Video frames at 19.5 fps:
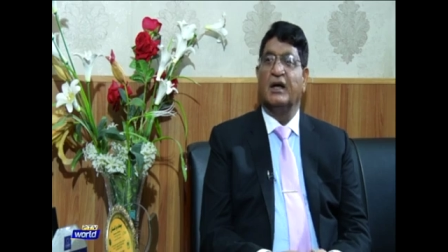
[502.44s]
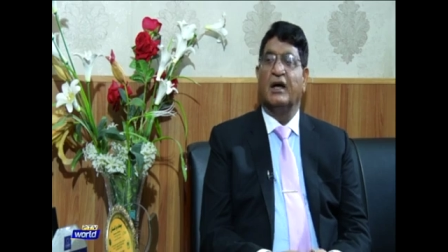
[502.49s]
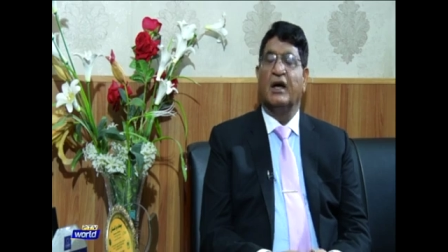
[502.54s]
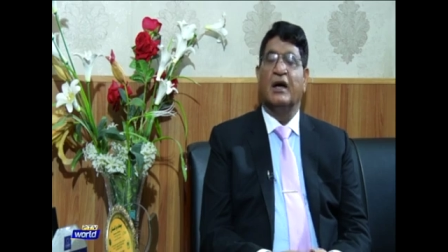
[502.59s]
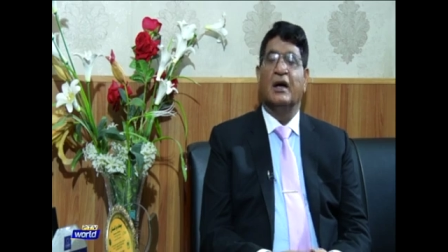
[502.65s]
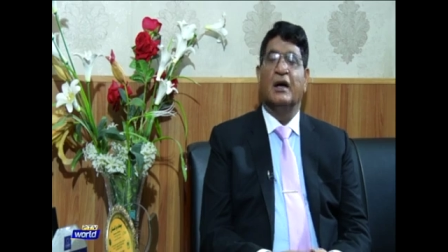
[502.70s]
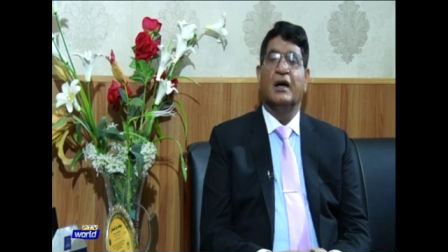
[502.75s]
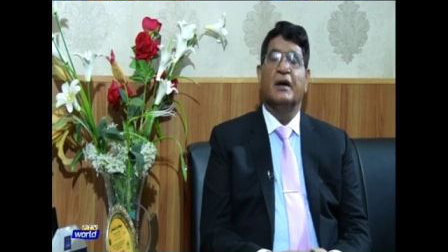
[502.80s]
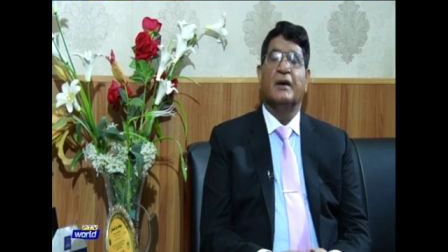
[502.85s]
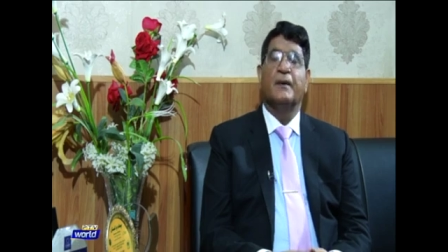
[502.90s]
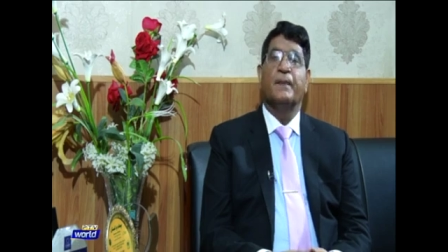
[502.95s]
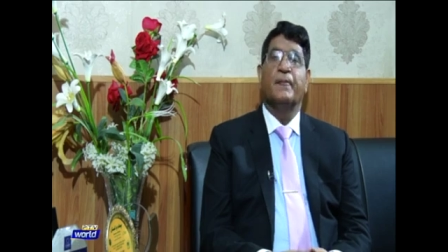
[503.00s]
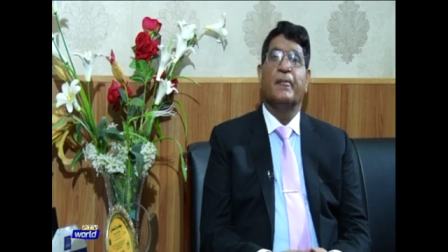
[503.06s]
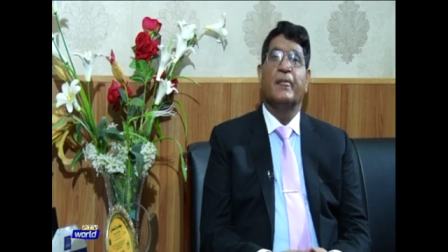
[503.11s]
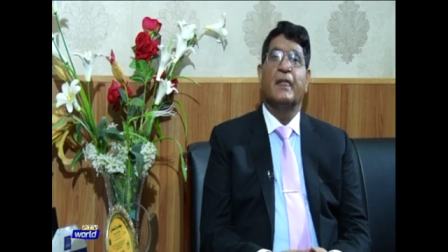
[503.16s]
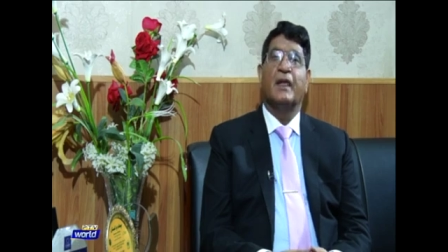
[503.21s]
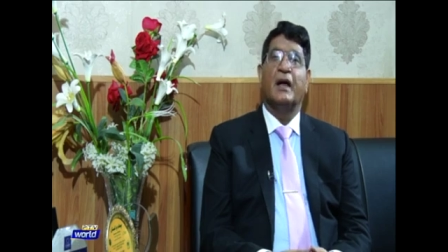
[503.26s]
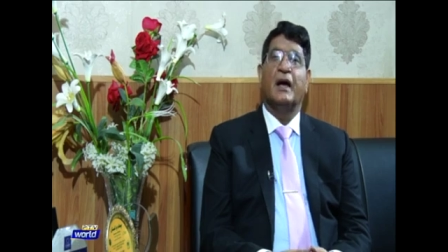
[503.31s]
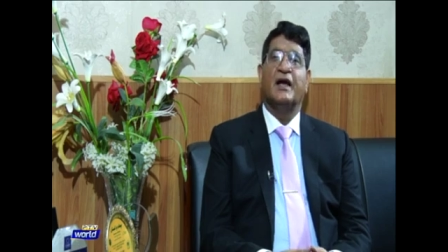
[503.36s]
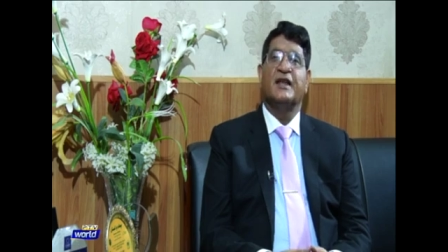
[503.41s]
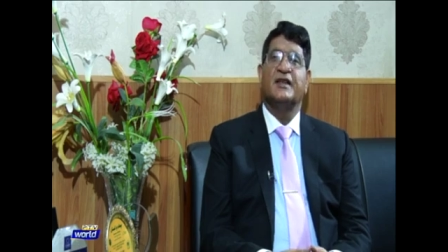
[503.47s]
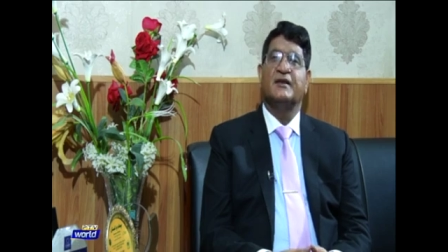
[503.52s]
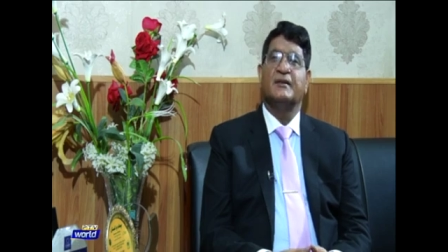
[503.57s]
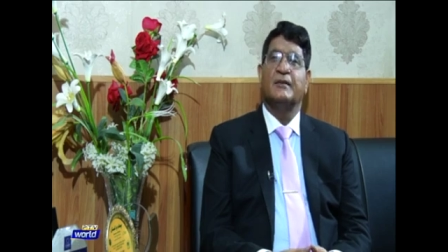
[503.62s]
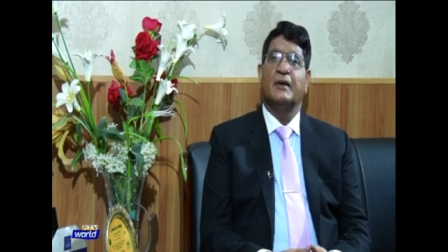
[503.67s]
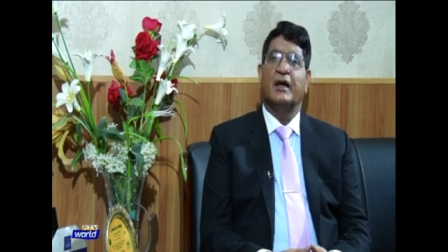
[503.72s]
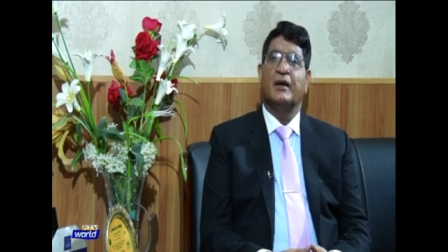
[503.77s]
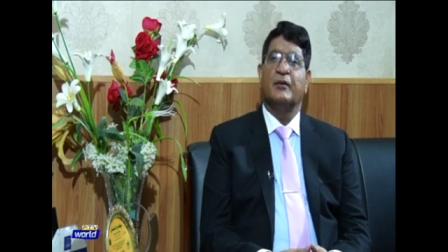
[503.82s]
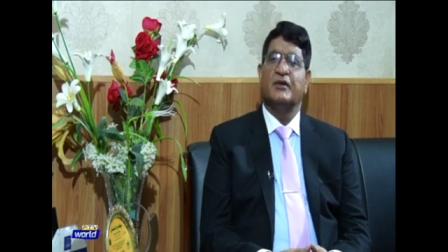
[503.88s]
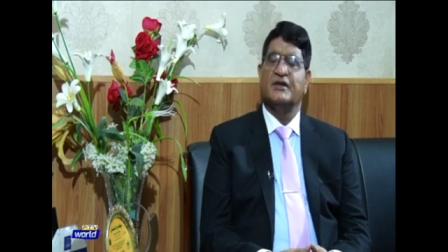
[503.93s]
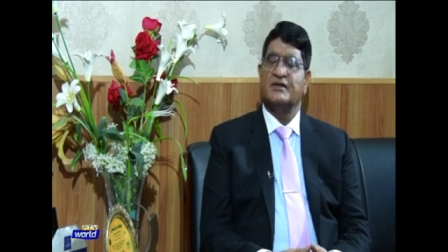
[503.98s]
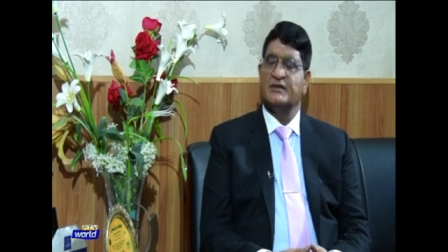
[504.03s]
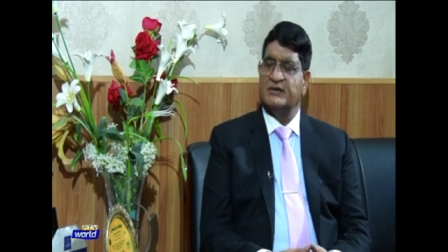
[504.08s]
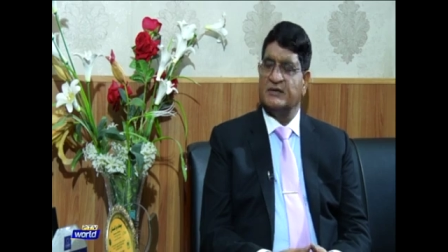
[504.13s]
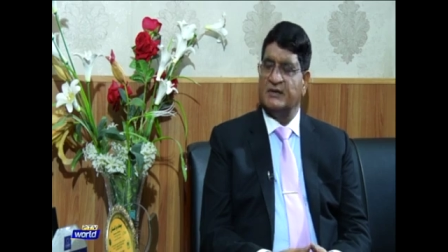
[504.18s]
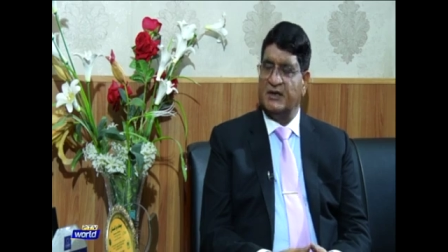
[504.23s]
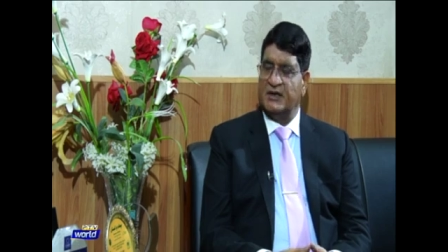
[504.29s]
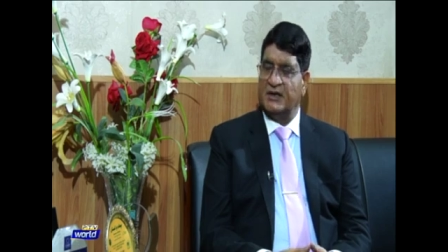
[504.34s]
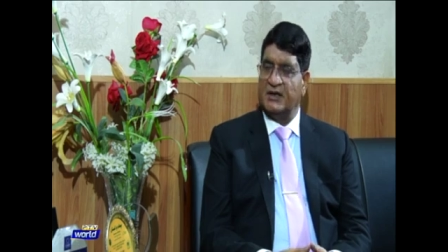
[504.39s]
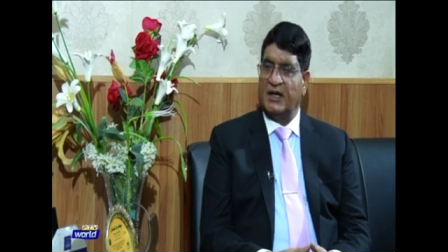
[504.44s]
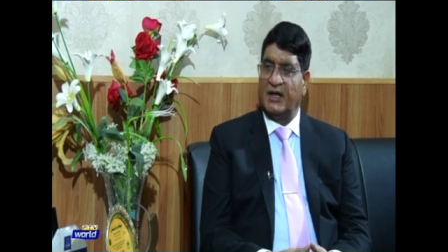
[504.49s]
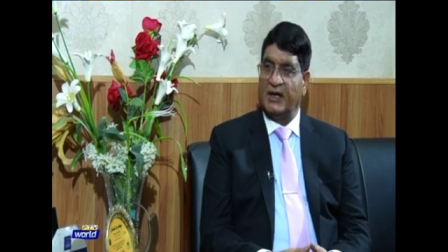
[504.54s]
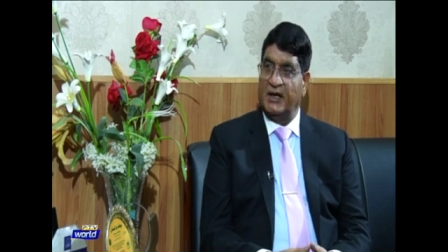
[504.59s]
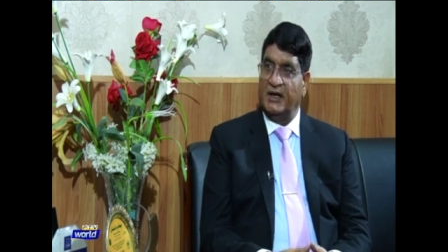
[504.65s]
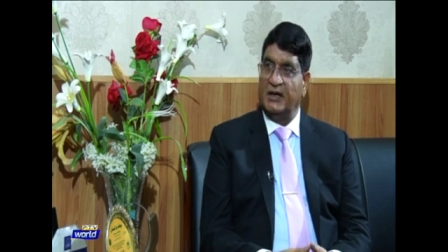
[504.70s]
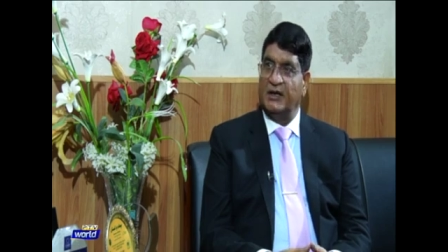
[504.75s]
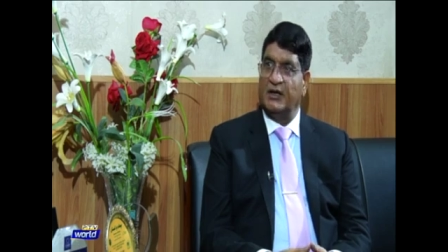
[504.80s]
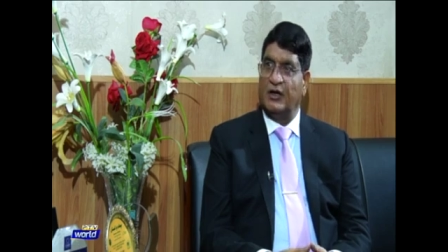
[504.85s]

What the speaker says: I was there again